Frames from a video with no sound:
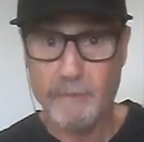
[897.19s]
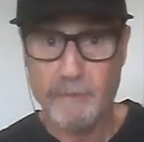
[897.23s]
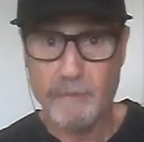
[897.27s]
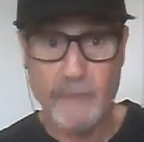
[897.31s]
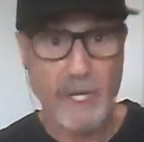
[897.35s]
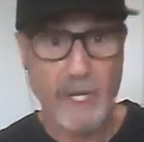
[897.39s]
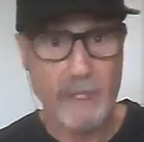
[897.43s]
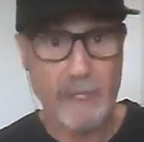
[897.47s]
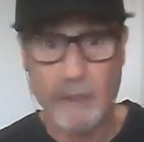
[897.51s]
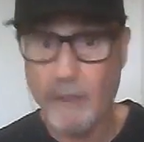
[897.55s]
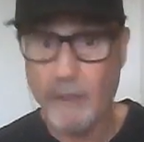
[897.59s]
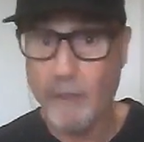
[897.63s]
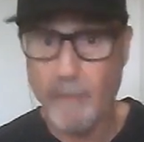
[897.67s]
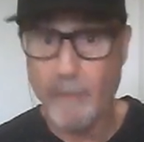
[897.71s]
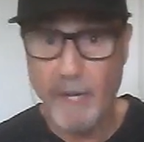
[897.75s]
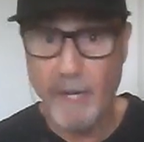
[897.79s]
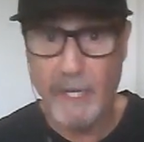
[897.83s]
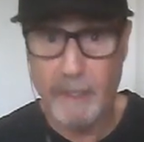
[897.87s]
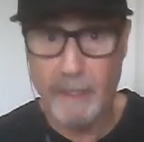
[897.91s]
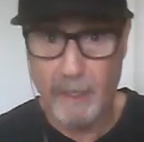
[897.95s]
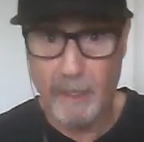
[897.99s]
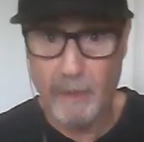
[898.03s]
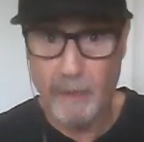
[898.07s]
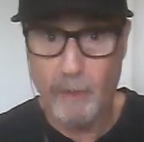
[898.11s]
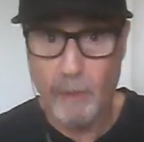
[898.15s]
not little
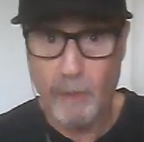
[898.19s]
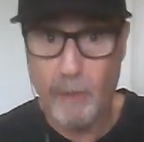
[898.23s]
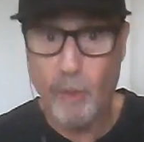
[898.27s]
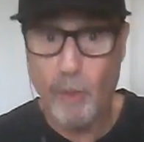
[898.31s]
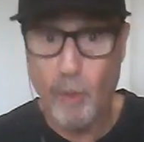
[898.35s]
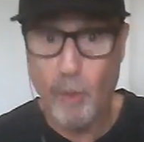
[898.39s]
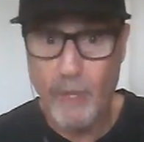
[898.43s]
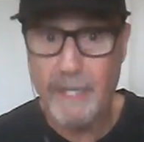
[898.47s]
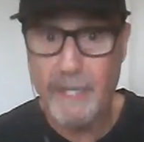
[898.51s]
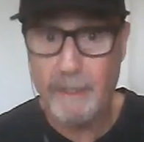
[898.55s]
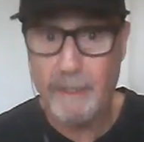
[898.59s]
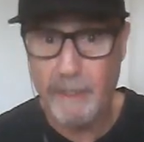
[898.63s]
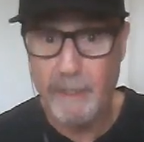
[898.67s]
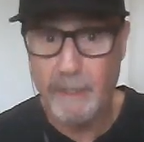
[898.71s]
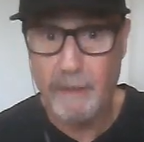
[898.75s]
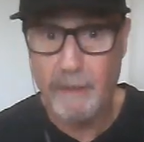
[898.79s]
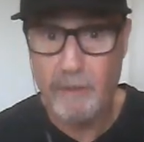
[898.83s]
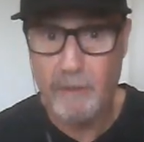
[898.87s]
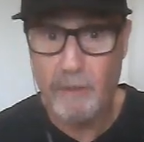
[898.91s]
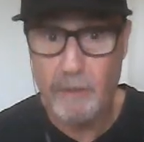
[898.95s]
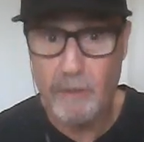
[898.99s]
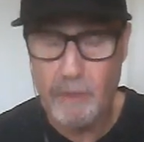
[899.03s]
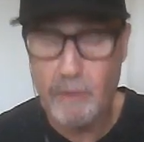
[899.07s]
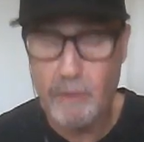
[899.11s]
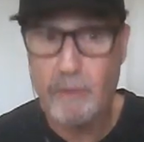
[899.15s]
by little, quickly.
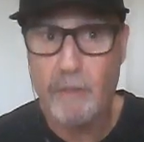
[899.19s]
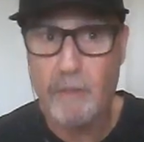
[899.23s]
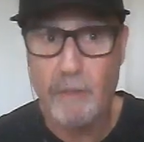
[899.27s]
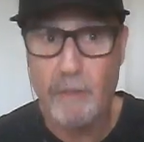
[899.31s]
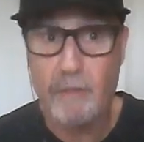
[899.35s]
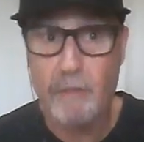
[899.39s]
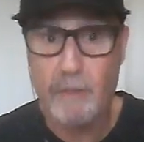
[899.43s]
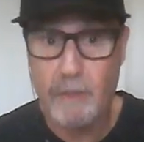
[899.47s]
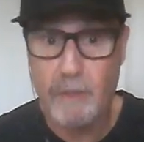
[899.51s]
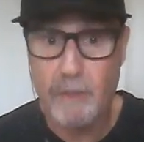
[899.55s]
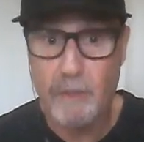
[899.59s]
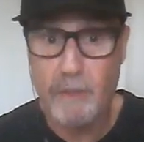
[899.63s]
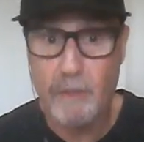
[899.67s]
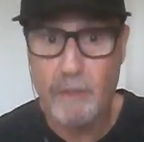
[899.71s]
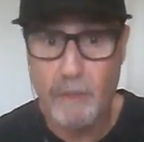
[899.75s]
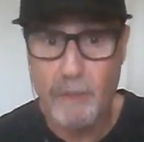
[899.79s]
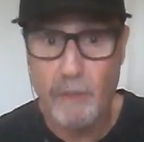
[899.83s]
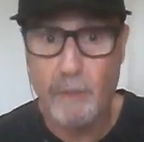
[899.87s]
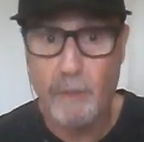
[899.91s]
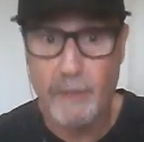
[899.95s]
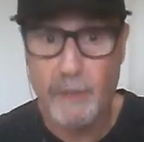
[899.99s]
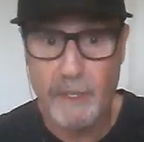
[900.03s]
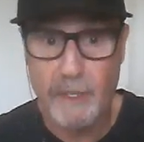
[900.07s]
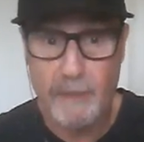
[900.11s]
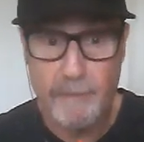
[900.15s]
They're
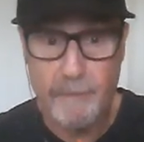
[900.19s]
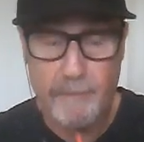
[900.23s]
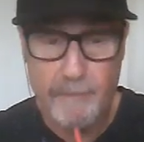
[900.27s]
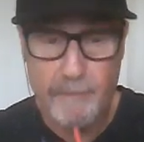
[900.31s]
doing it.